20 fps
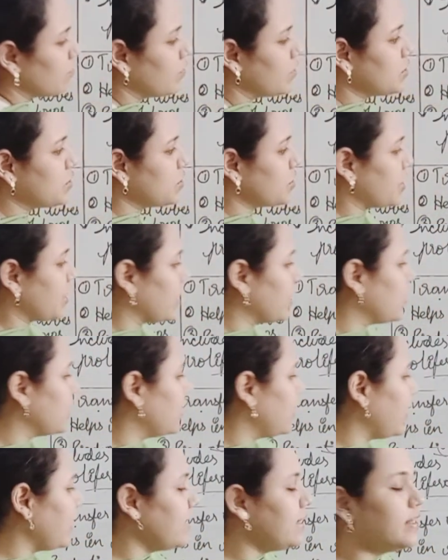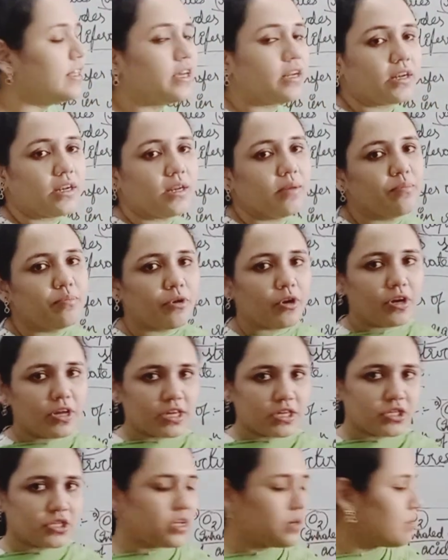which regulate the
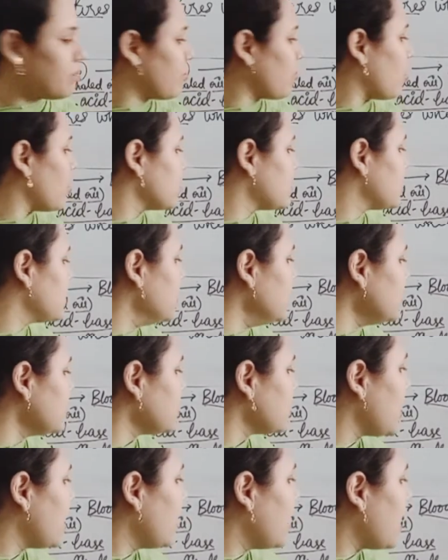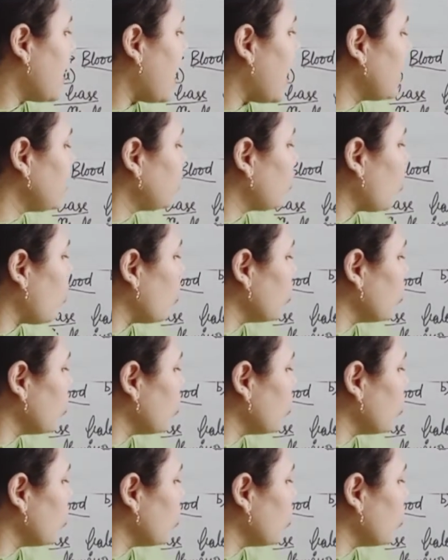reproduction process and